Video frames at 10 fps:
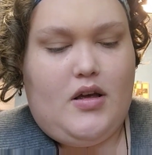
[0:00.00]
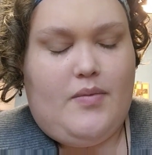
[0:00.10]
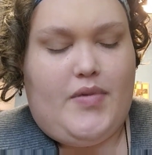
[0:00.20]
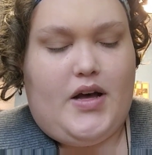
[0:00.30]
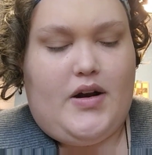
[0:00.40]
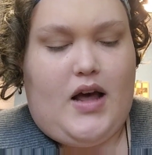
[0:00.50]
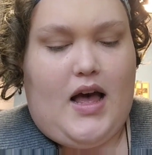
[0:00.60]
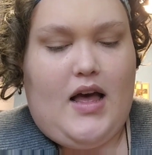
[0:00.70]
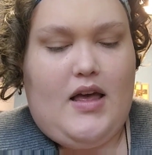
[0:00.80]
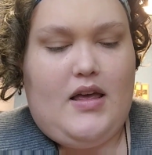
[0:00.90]
but
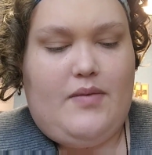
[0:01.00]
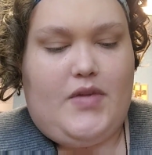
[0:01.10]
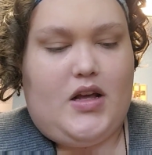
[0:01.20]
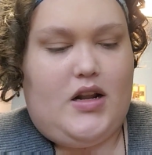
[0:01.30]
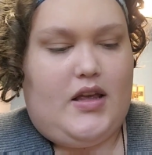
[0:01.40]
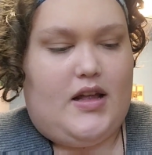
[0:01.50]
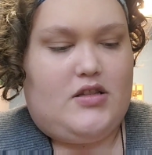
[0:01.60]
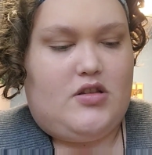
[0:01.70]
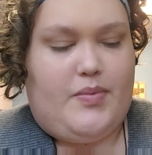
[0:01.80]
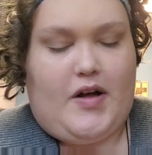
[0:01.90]
I'm going to get
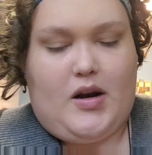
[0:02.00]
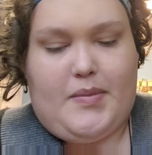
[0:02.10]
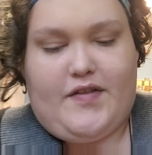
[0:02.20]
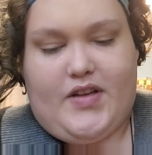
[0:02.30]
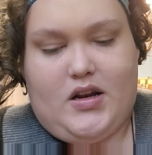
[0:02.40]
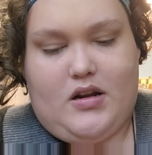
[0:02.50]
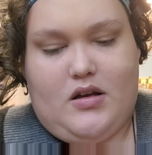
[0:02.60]
to the bottom of it.